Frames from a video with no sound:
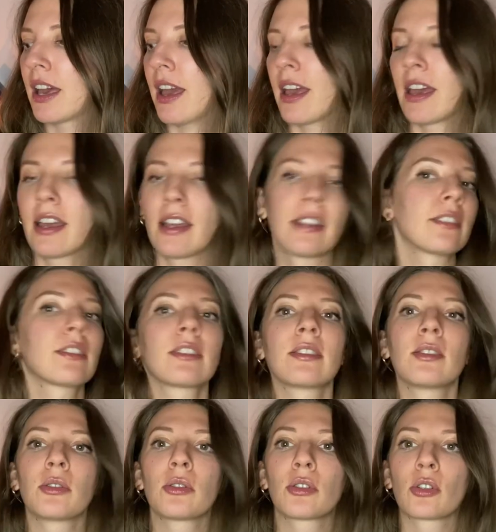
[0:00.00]
and
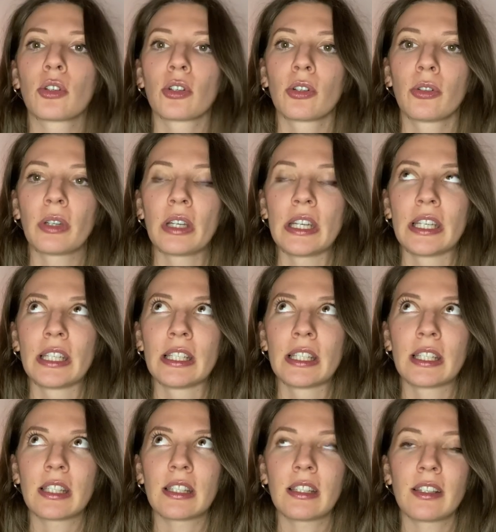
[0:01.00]
this girl
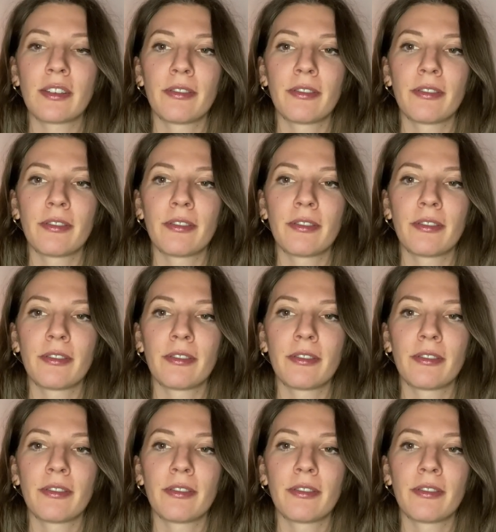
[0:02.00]
is